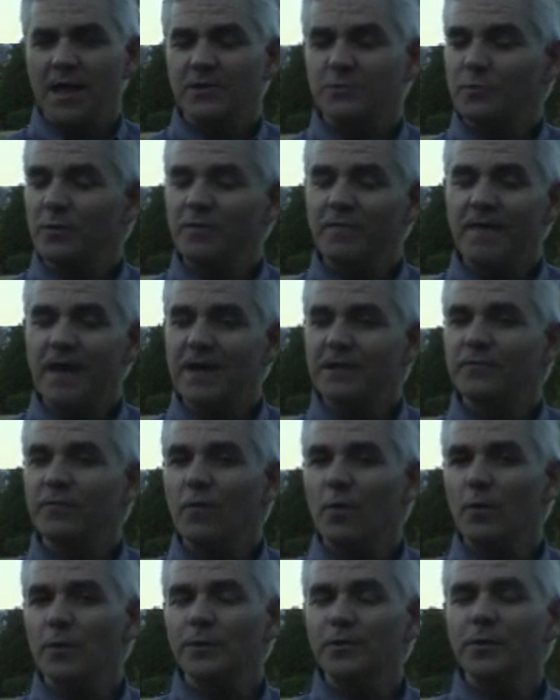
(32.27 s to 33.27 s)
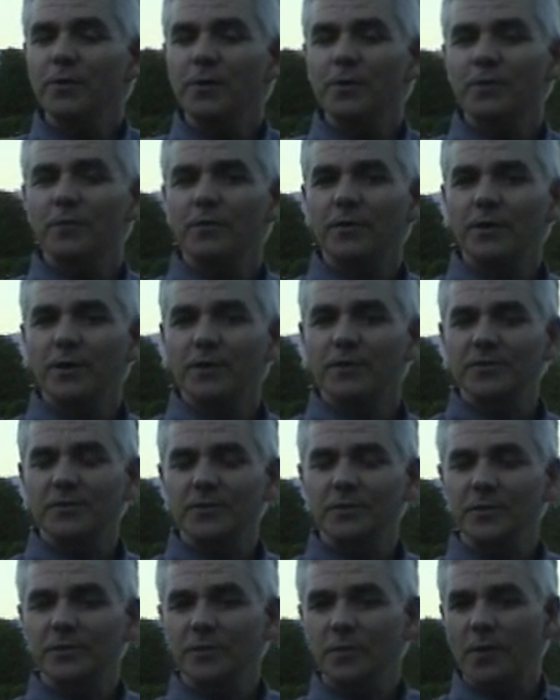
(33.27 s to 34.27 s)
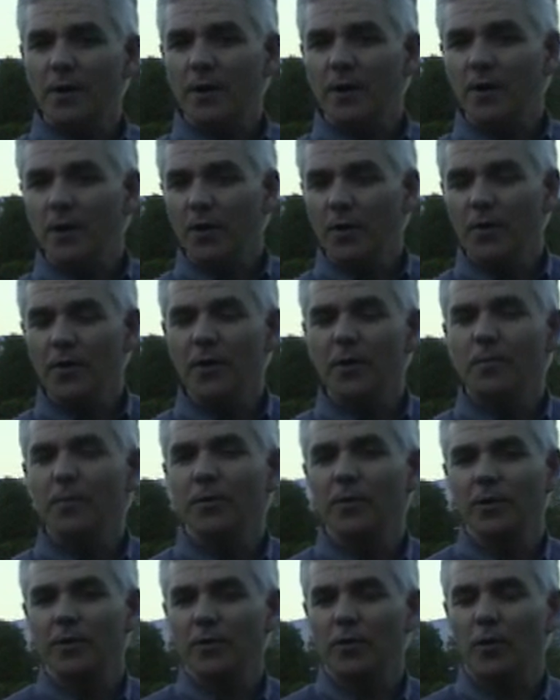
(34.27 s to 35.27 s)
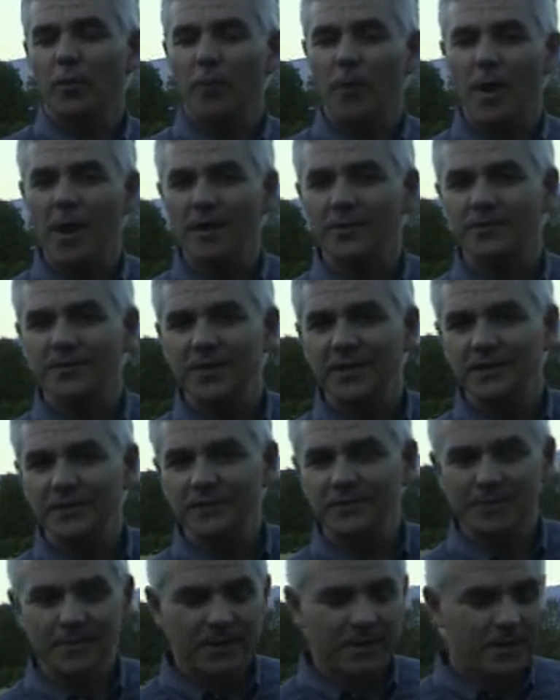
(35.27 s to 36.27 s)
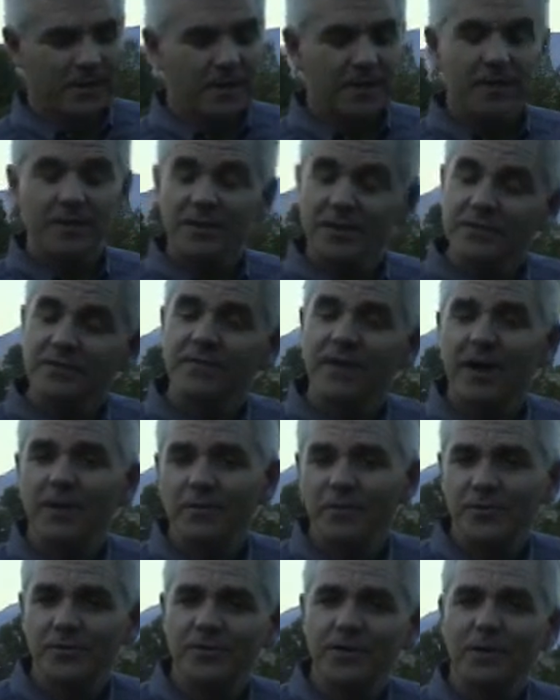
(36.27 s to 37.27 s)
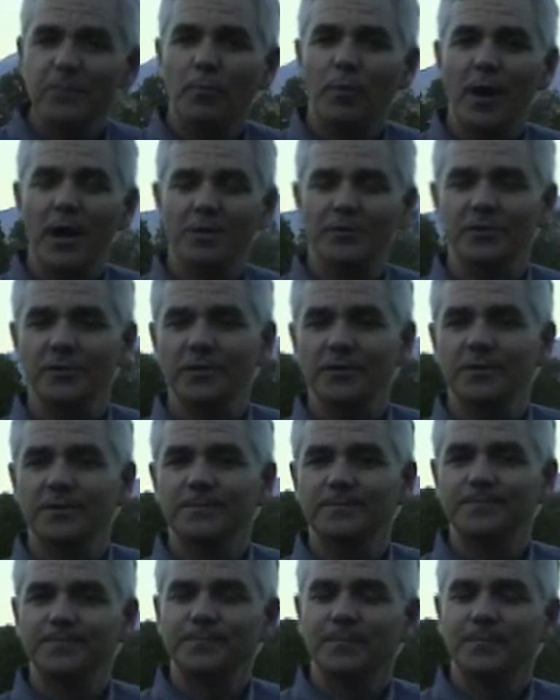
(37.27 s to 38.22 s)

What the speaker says: As we fast forward 200 years and look to our current political process, these founders seem prescient.